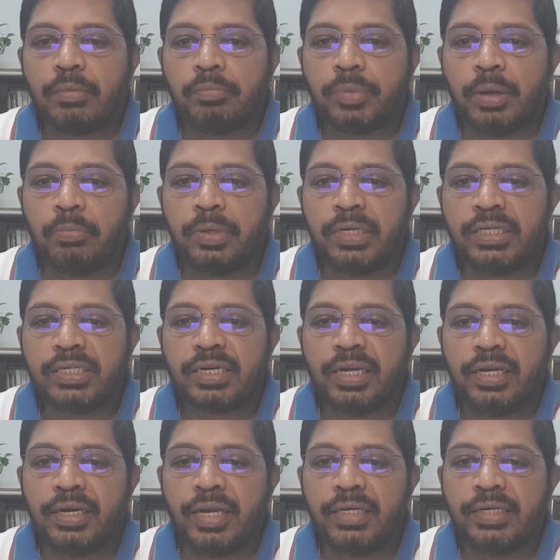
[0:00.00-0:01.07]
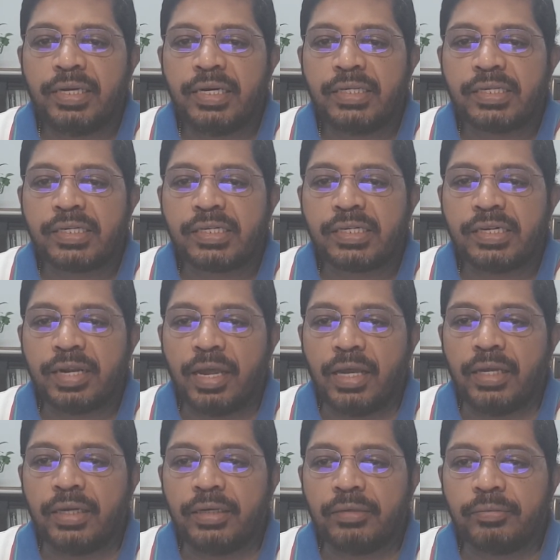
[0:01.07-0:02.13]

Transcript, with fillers: published in 1969.